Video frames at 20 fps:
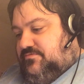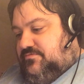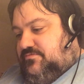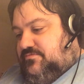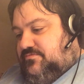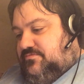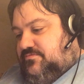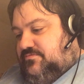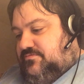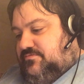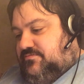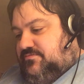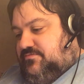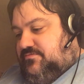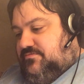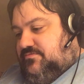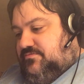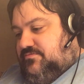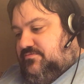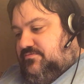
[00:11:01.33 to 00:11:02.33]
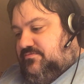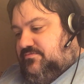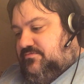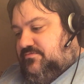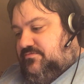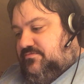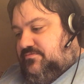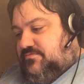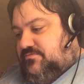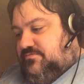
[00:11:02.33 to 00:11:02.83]

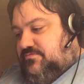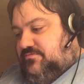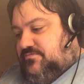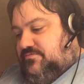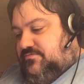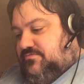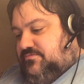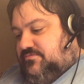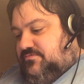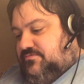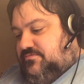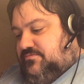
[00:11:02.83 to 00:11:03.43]
(no one is talking)